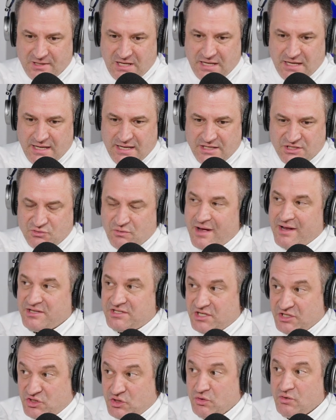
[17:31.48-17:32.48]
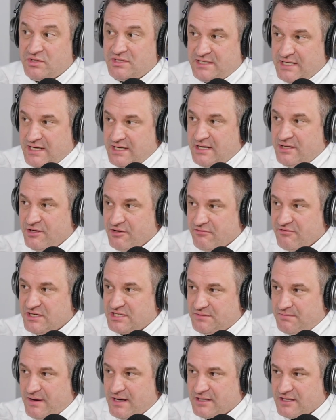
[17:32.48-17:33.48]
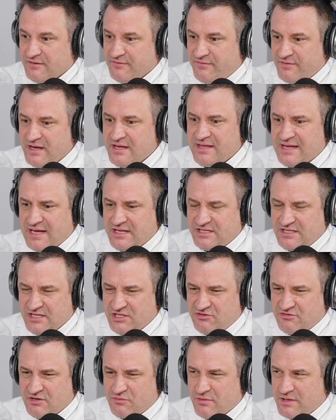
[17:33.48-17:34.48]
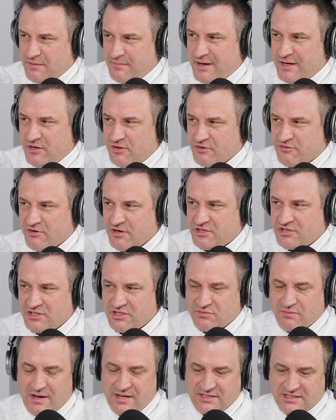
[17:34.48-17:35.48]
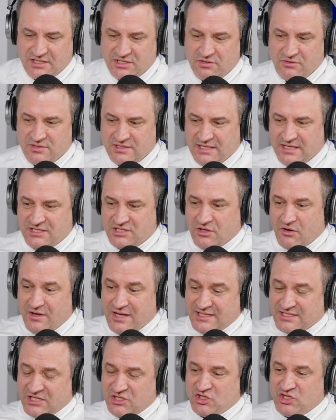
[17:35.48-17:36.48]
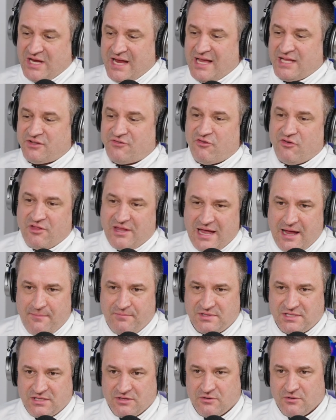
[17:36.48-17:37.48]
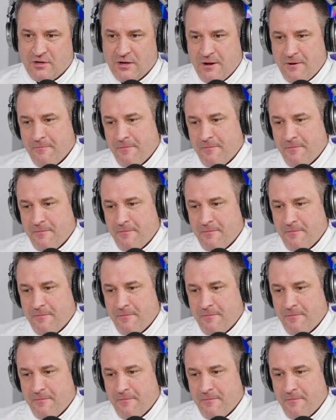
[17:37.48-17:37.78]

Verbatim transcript: And Swanton's the 2 seed in their respective in that district with Emmanuel Christian. Swanton's the 2 seed, so it's a chance for them to,